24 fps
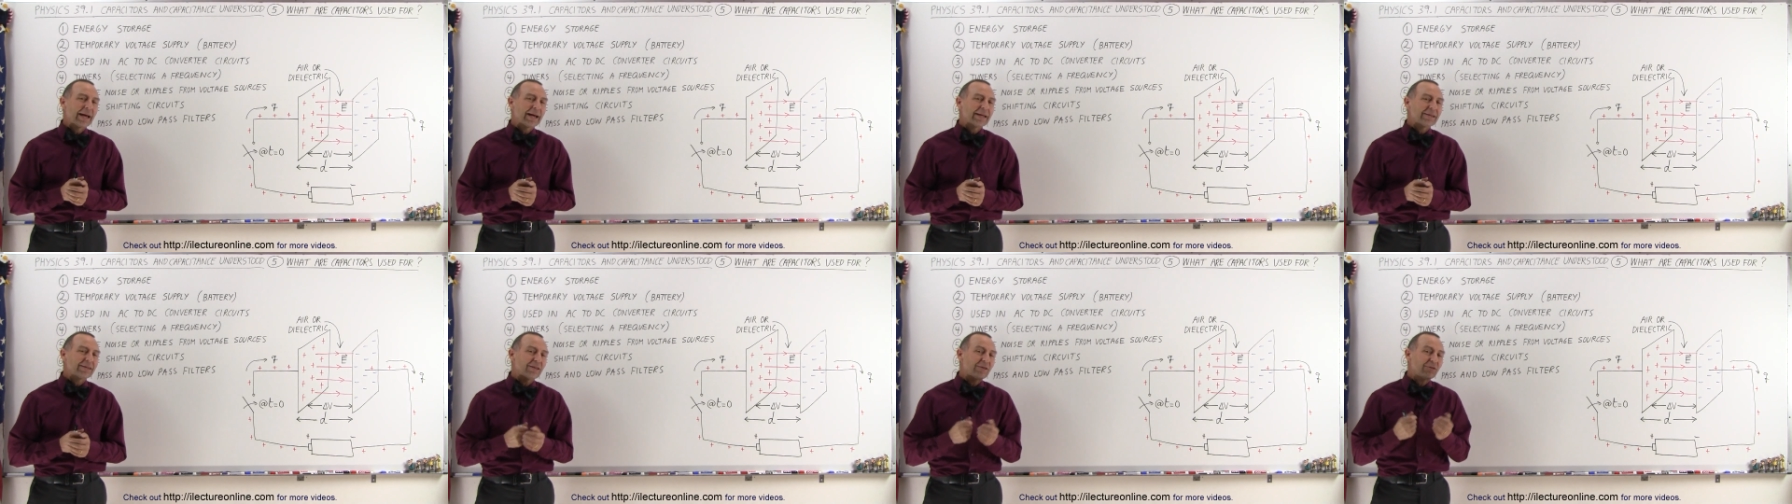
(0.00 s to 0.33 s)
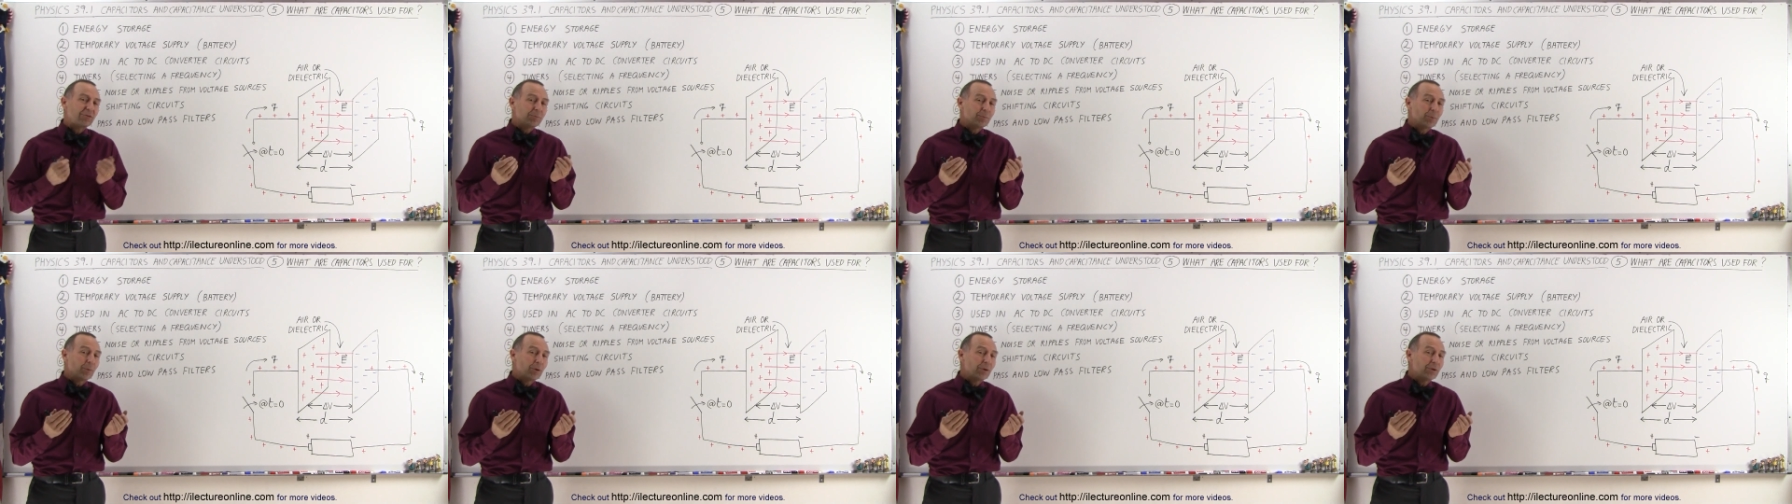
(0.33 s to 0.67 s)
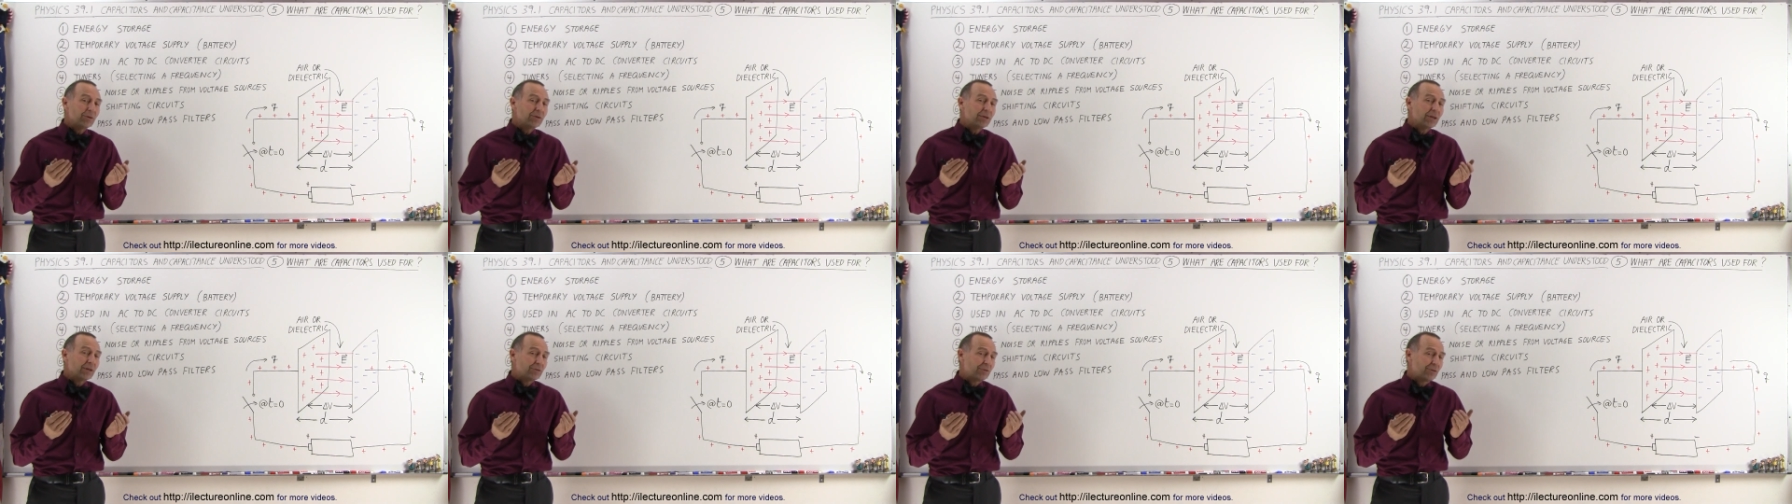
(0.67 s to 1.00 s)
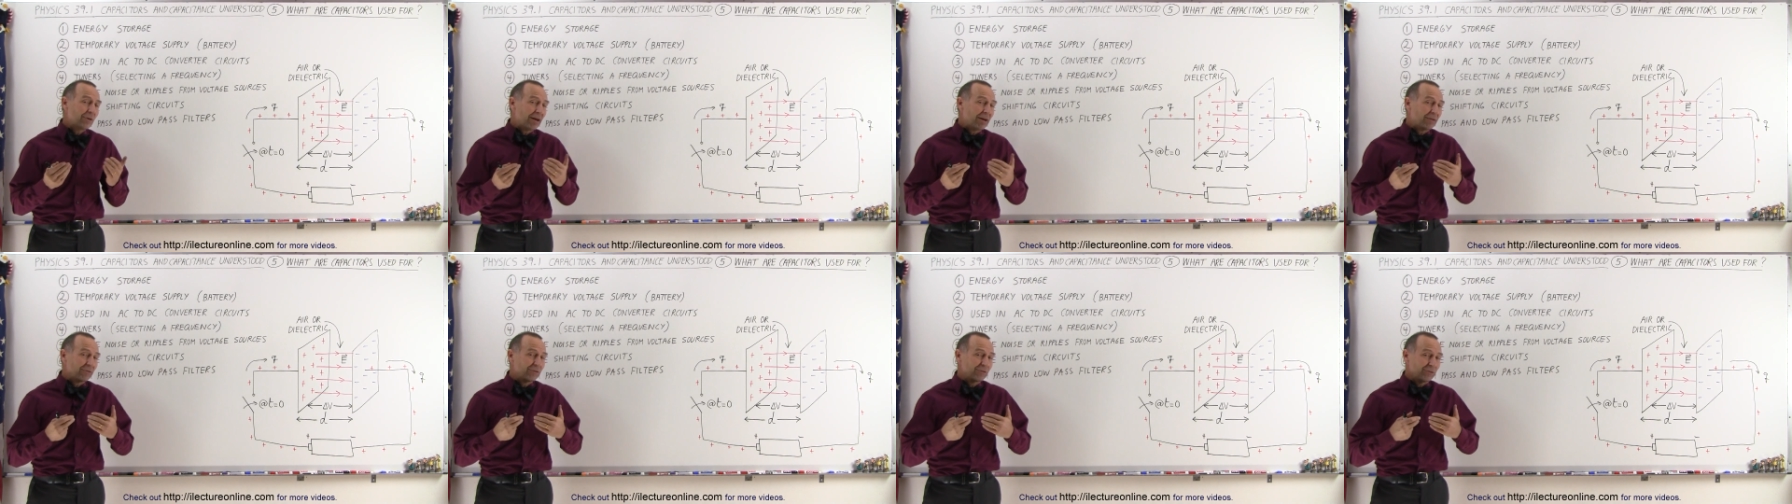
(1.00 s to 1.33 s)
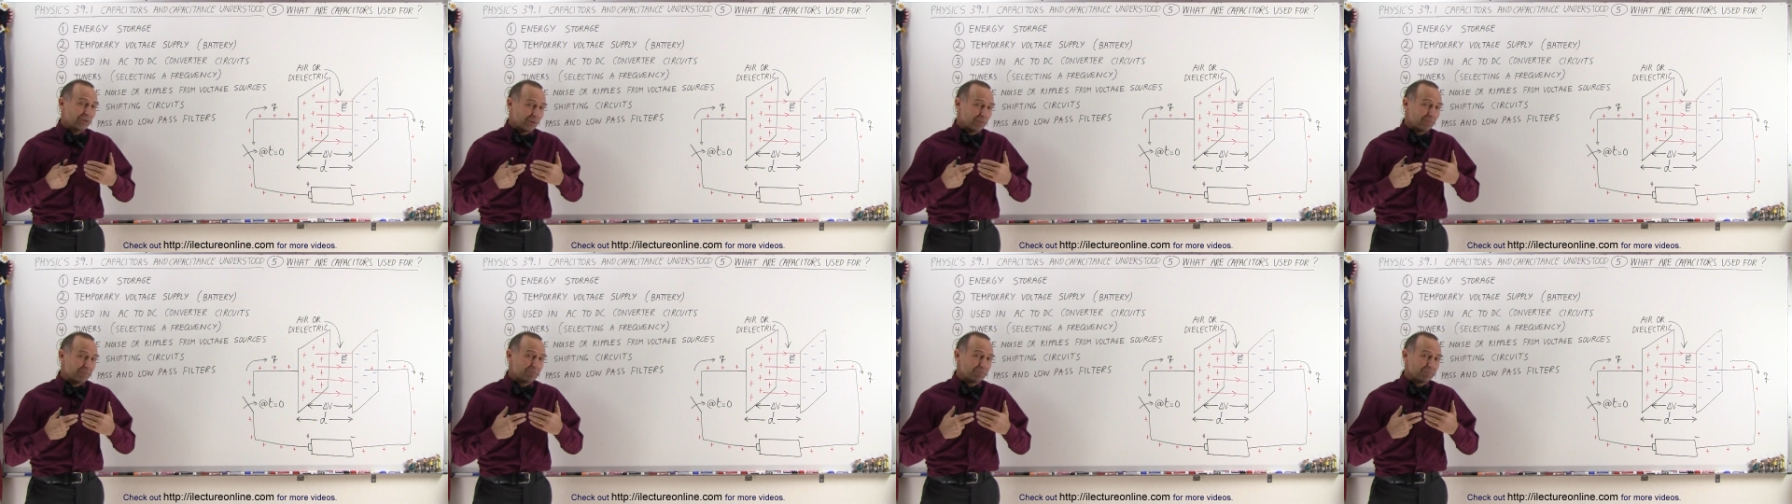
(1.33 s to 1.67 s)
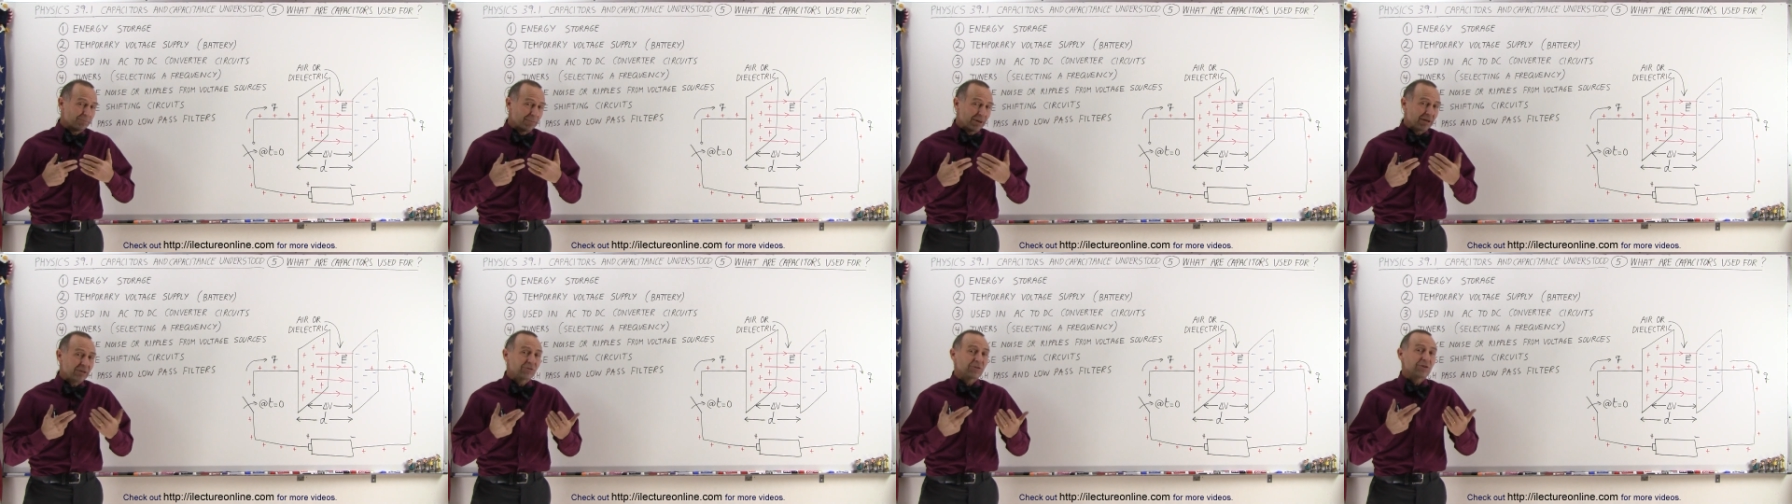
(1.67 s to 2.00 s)
At this point that you have
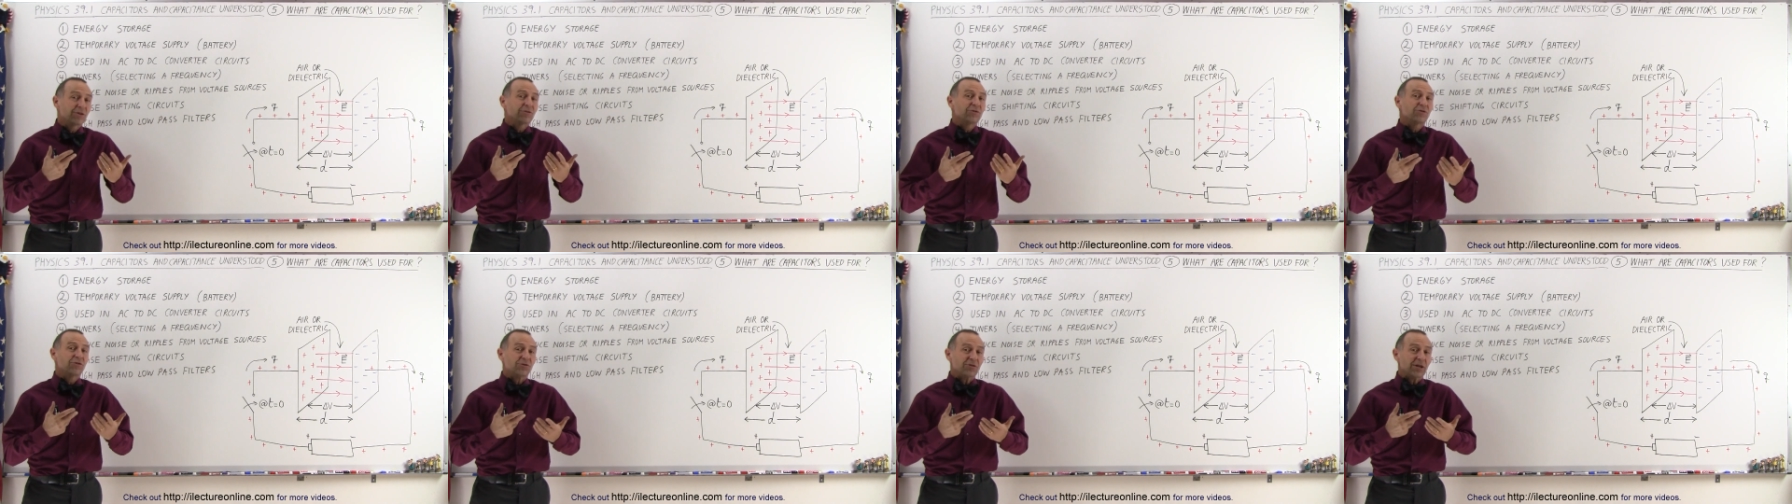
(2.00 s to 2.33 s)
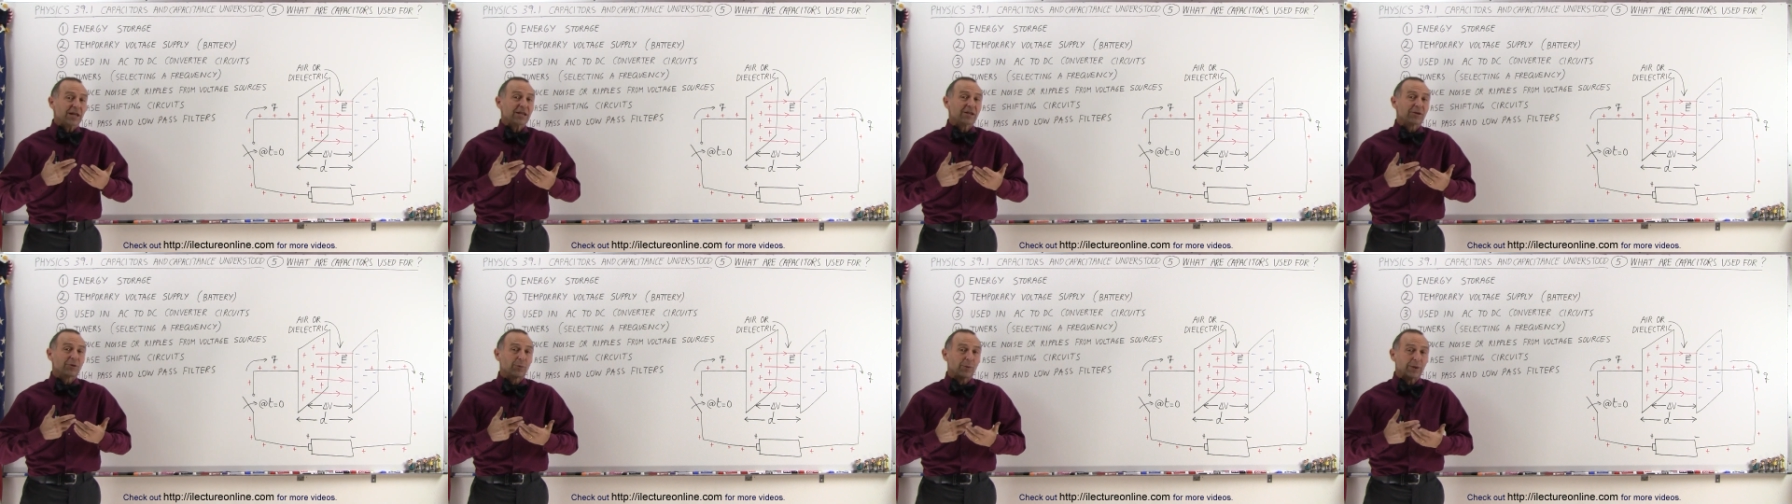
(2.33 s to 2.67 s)
some basic understanding